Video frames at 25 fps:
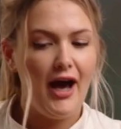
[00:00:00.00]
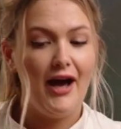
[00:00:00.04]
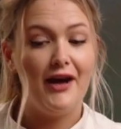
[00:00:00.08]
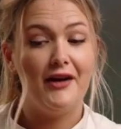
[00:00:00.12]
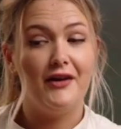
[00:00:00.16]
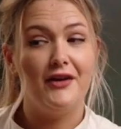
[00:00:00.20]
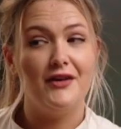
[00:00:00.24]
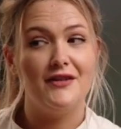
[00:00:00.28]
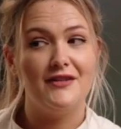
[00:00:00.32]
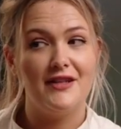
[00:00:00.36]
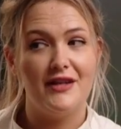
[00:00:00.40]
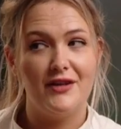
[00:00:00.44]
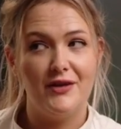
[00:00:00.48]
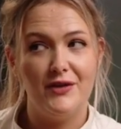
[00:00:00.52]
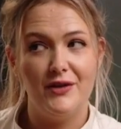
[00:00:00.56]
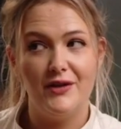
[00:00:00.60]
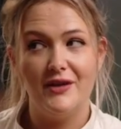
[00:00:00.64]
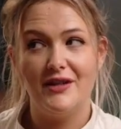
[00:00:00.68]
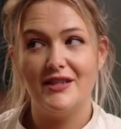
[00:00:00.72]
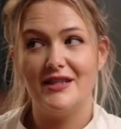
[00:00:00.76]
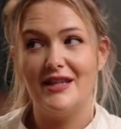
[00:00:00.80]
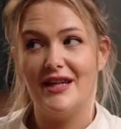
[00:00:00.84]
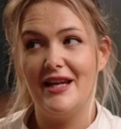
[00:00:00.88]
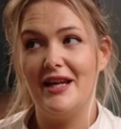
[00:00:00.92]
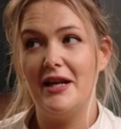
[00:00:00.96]
And because they're
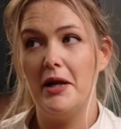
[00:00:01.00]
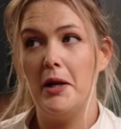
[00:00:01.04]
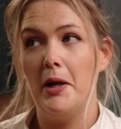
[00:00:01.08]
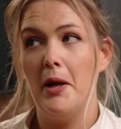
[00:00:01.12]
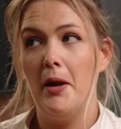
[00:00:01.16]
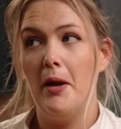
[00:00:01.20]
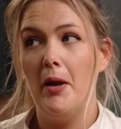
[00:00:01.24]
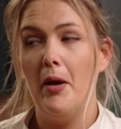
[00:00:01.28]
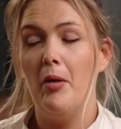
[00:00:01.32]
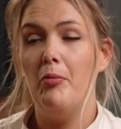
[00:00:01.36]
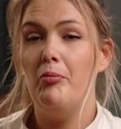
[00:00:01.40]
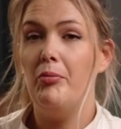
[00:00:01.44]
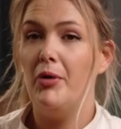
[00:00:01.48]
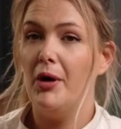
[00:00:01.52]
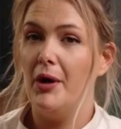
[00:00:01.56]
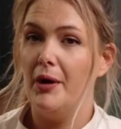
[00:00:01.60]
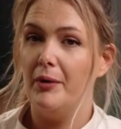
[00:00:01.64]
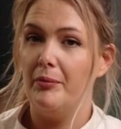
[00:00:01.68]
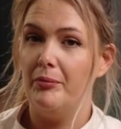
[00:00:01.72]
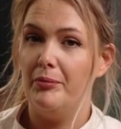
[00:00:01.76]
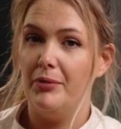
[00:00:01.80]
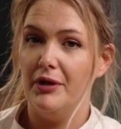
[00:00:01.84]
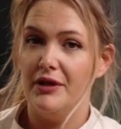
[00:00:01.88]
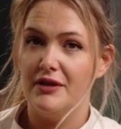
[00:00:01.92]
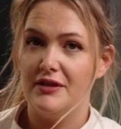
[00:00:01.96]
cooked in
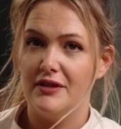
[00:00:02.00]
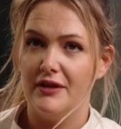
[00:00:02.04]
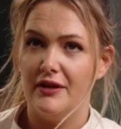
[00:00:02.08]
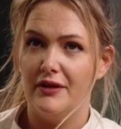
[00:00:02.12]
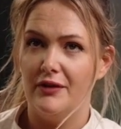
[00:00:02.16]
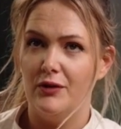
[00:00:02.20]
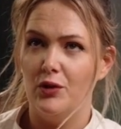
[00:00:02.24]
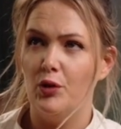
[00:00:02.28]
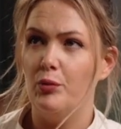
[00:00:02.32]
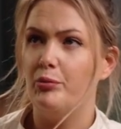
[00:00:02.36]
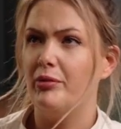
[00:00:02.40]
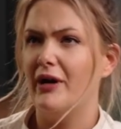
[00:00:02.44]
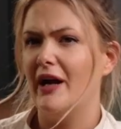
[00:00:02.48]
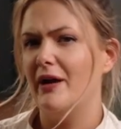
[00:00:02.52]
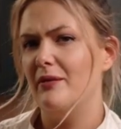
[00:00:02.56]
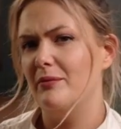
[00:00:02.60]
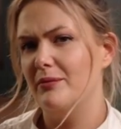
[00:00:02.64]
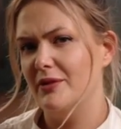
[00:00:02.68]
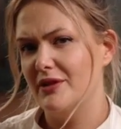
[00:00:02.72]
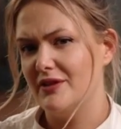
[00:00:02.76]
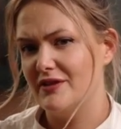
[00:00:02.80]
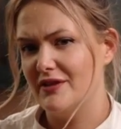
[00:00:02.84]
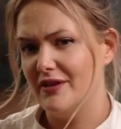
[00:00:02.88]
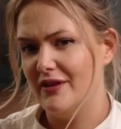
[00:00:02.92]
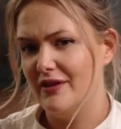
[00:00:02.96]
burnt butter or brown
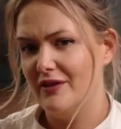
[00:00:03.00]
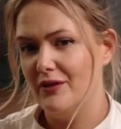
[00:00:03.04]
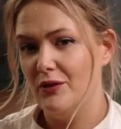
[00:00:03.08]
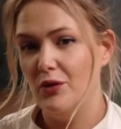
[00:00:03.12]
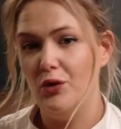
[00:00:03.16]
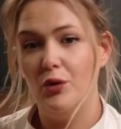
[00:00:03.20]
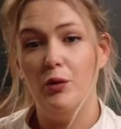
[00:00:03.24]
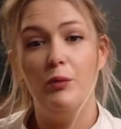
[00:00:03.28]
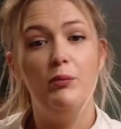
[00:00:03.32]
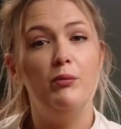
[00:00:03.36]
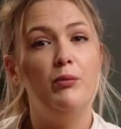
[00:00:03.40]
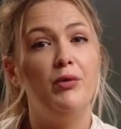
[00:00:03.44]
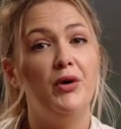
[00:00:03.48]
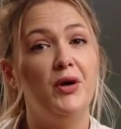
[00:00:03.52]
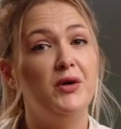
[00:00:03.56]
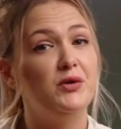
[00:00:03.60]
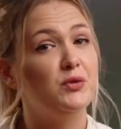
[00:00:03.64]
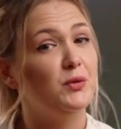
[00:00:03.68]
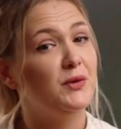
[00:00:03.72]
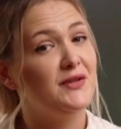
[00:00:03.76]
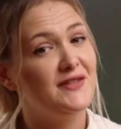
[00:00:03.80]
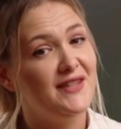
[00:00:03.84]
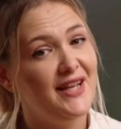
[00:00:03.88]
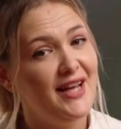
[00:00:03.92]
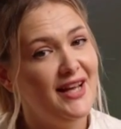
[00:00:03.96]
butter or beurre
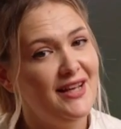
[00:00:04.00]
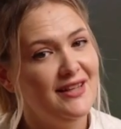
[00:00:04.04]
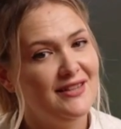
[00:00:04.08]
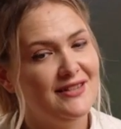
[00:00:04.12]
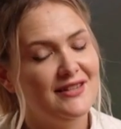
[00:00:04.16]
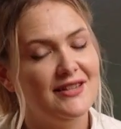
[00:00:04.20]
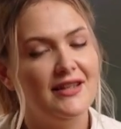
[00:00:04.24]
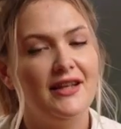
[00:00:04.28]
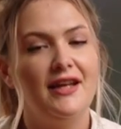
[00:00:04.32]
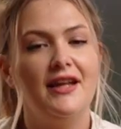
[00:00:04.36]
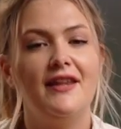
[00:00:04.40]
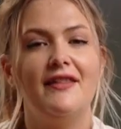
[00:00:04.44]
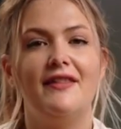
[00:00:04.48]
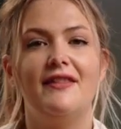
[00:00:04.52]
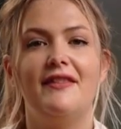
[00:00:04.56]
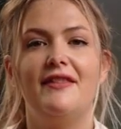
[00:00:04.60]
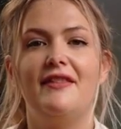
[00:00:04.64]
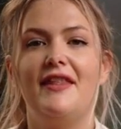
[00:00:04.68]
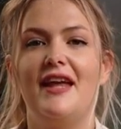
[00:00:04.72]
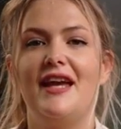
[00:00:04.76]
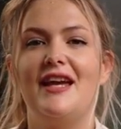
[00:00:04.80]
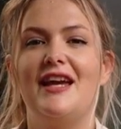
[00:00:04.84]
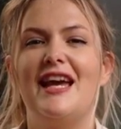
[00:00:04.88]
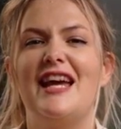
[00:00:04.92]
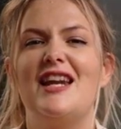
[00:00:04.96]
noisette,
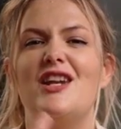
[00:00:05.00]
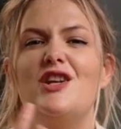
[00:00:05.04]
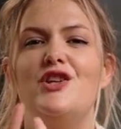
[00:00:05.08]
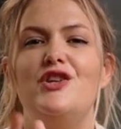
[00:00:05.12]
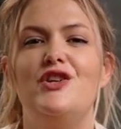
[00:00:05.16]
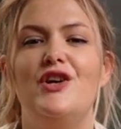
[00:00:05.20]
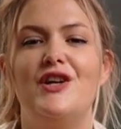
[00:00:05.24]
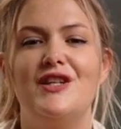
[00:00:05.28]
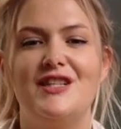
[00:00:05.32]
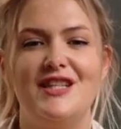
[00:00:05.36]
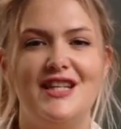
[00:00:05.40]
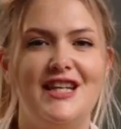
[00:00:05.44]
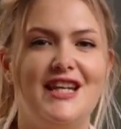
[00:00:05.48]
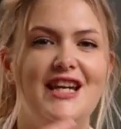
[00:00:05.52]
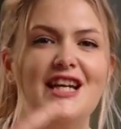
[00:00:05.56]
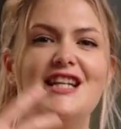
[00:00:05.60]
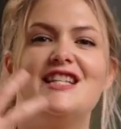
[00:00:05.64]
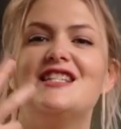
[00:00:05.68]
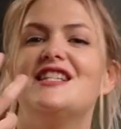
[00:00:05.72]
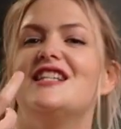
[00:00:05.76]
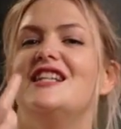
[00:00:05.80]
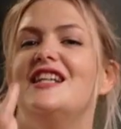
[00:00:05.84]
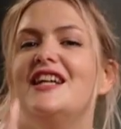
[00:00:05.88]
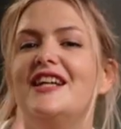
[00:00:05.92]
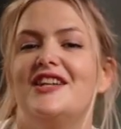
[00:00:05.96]
they get nutty
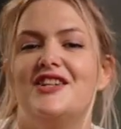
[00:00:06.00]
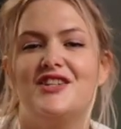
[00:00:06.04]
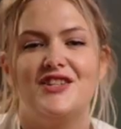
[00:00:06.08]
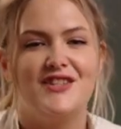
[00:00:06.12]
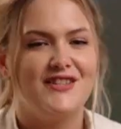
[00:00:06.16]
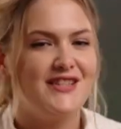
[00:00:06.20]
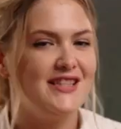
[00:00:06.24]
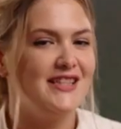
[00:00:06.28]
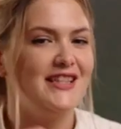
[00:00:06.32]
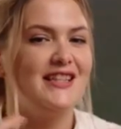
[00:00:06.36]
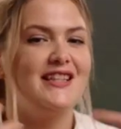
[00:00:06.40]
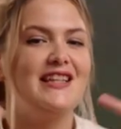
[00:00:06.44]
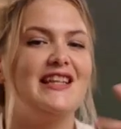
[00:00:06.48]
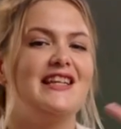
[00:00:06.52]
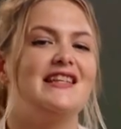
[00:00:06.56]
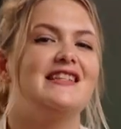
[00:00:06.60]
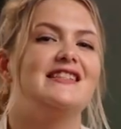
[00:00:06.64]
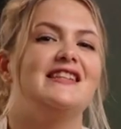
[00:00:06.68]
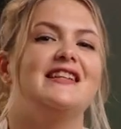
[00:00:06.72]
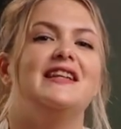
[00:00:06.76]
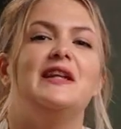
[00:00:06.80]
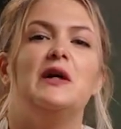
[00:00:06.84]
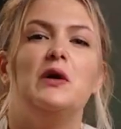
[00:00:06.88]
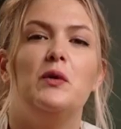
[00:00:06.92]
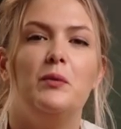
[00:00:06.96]
and delicious and they taste
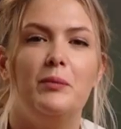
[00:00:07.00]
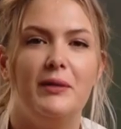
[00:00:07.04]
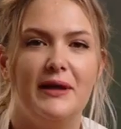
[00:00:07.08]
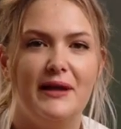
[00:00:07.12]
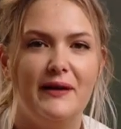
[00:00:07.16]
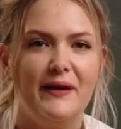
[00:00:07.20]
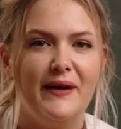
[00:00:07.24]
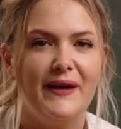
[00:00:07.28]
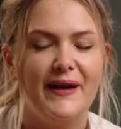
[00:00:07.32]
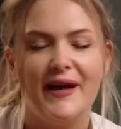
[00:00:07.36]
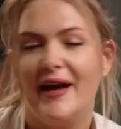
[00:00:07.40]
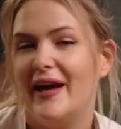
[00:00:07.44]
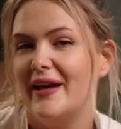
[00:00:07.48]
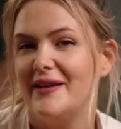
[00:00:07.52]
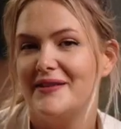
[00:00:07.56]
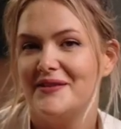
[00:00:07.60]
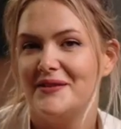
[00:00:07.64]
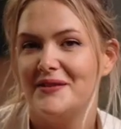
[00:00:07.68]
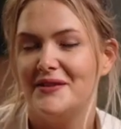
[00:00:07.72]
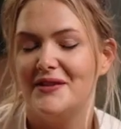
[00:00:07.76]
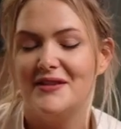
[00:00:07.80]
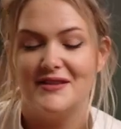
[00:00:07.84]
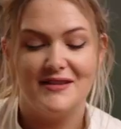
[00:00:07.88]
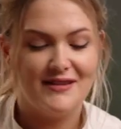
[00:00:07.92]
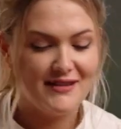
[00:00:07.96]
a little bit like
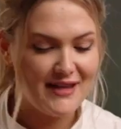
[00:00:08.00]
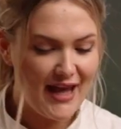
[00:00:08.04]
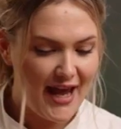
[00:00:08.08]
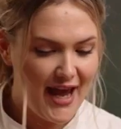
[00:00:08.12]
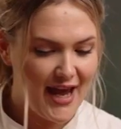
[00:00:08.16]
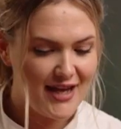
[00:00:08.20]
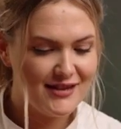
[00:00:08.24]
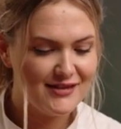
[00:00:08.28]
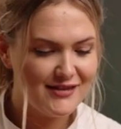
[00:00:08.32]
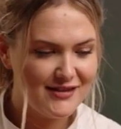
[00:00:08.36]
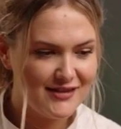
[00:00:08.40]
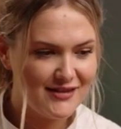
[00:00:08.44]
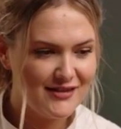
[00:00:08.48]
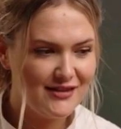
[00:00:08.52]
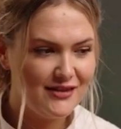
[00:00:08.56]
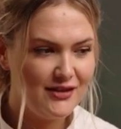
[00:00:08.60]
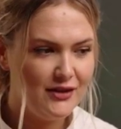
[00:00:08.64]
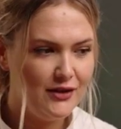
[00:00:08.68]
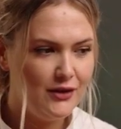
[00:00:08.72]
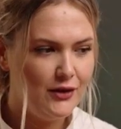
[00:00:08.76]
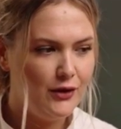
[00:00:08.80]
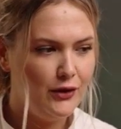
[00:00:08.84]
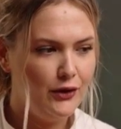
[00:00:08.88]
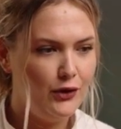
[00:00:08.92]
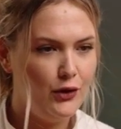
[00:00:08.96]
hazelnuts, hence
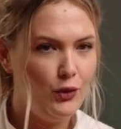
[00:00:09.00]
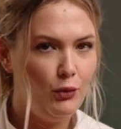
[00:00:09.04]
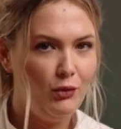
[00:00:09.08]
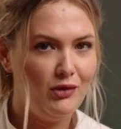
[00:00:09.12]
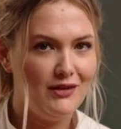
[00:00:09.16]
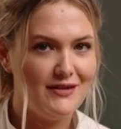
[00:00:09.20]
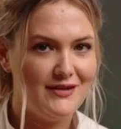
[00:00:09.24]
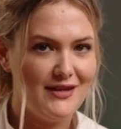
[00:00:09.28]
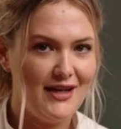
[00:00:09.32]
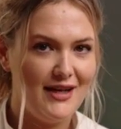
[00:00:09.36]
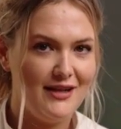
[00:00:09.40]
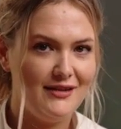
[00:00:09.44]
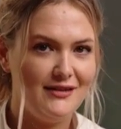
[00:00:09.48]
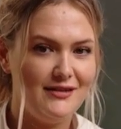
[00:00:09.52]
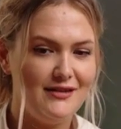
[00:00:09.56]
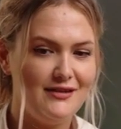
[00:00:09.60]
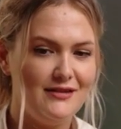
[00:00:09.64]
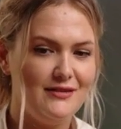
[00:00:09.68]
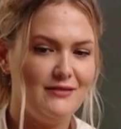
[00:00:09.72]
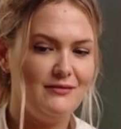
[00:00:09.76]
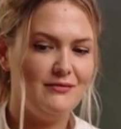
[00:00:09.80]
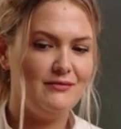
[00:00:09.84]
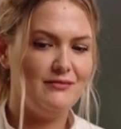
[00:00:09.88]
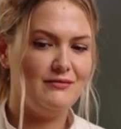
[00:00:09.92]
noisettes.